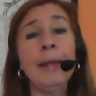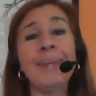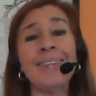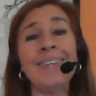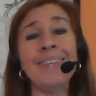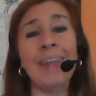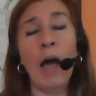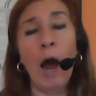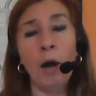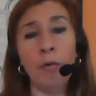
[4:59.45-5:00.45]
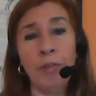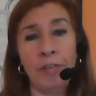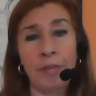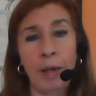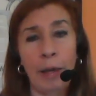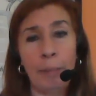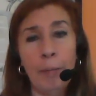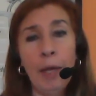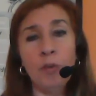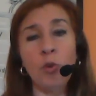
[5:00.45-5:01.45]
This is the harvesting.
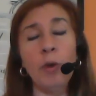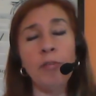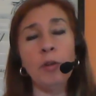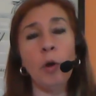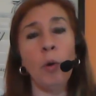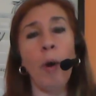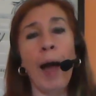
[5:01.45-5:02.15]
So even though